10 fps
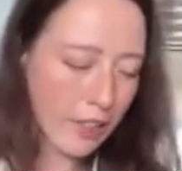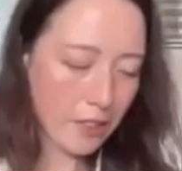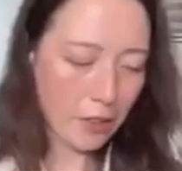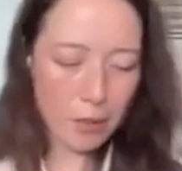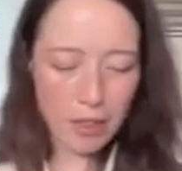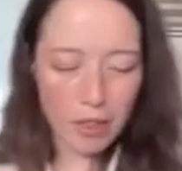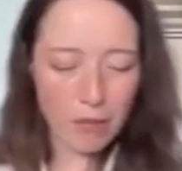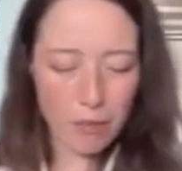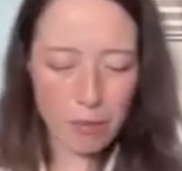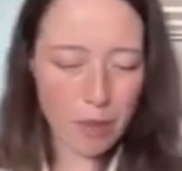So I'm gonna
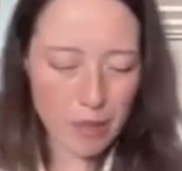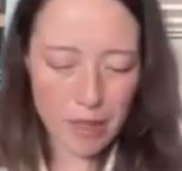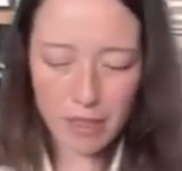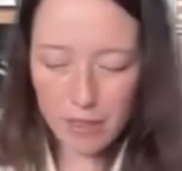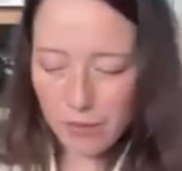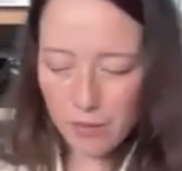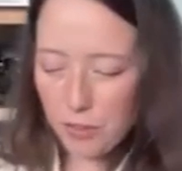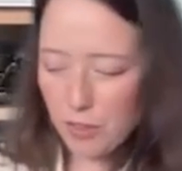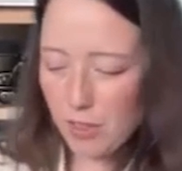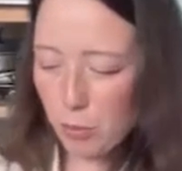maybe
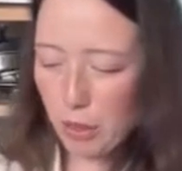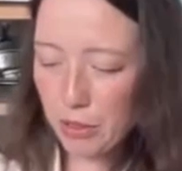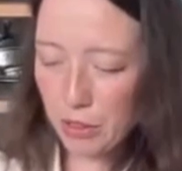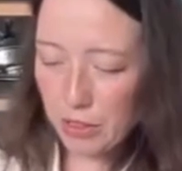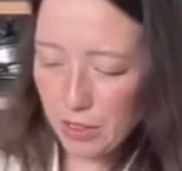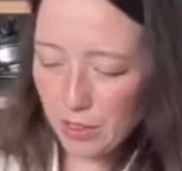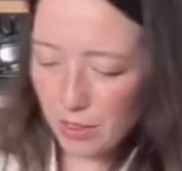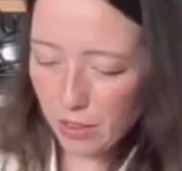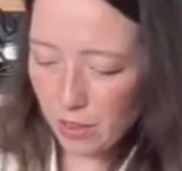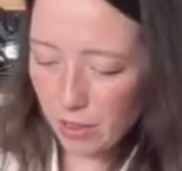just sprinkle this
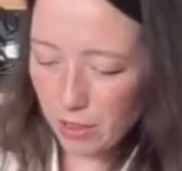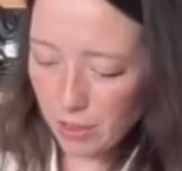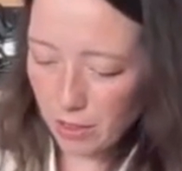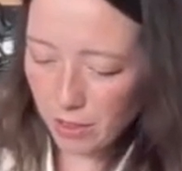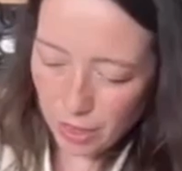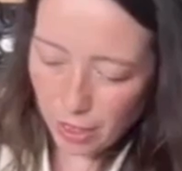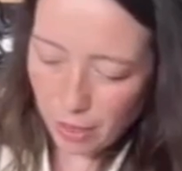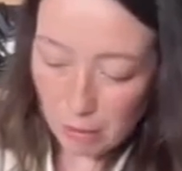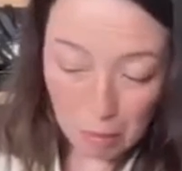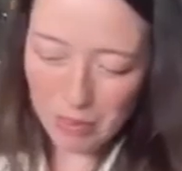on top.
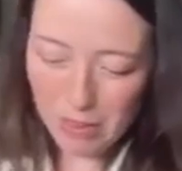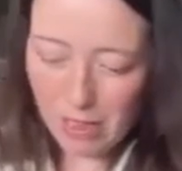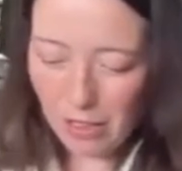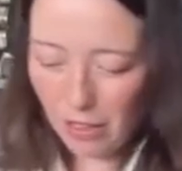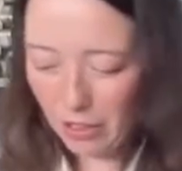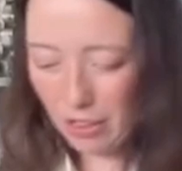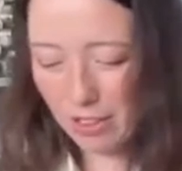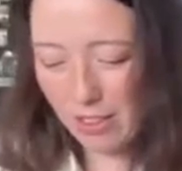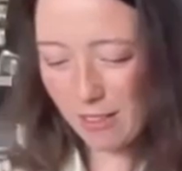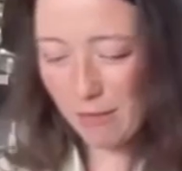Let's see how that
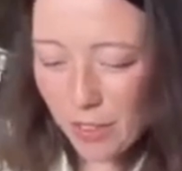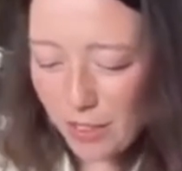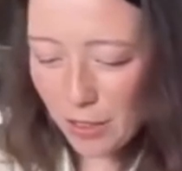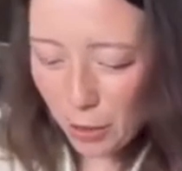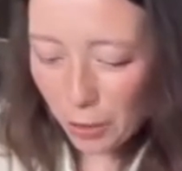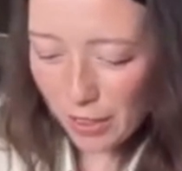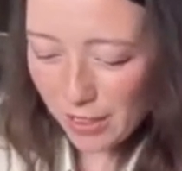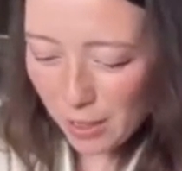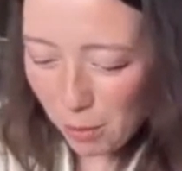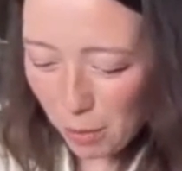looks. Looks a little
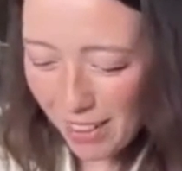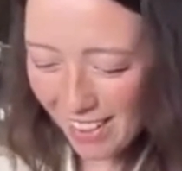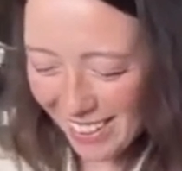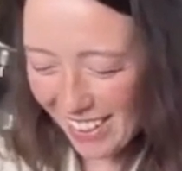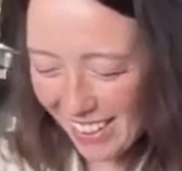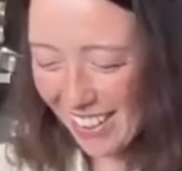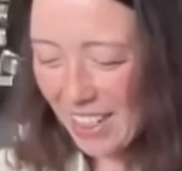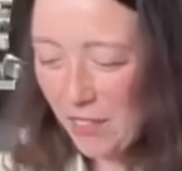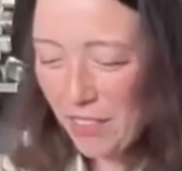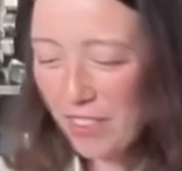crazy, but
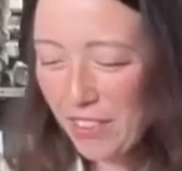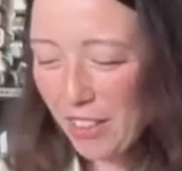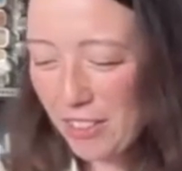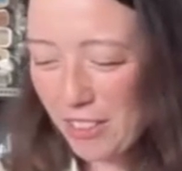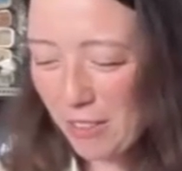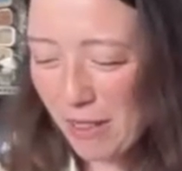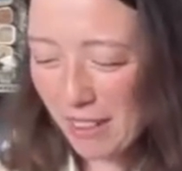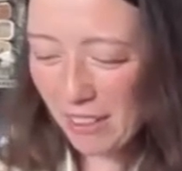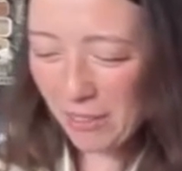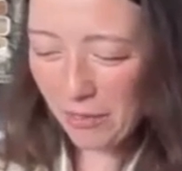that'll just
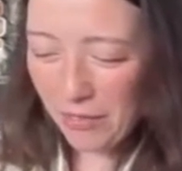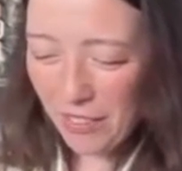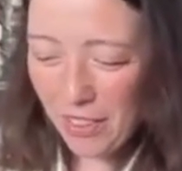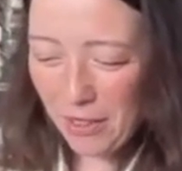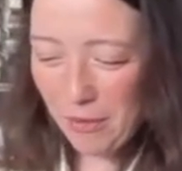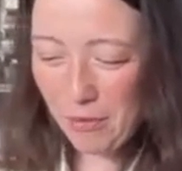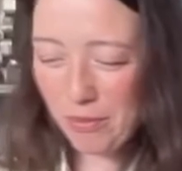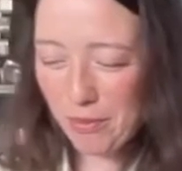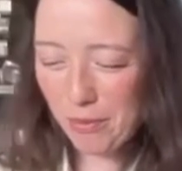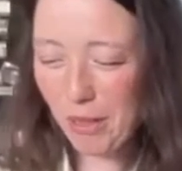be
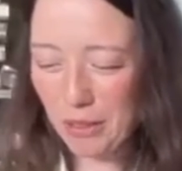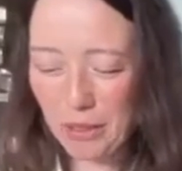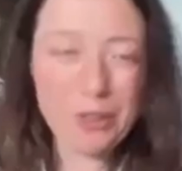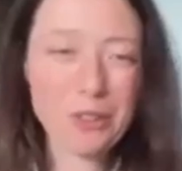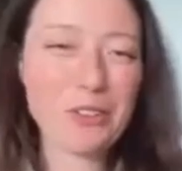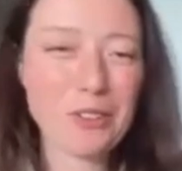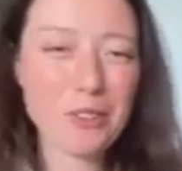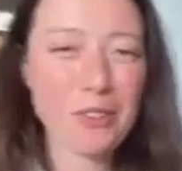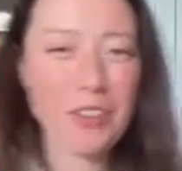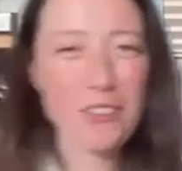my little
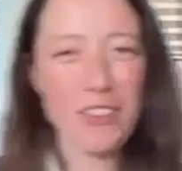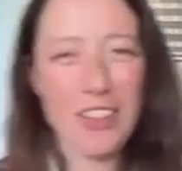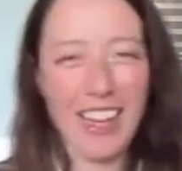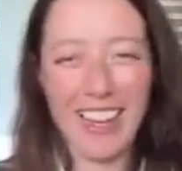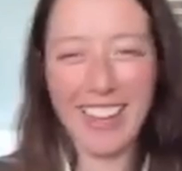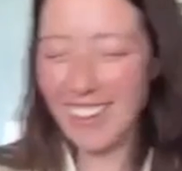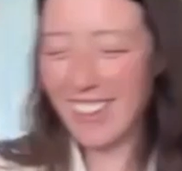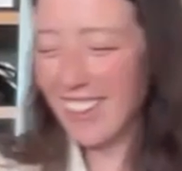one for that.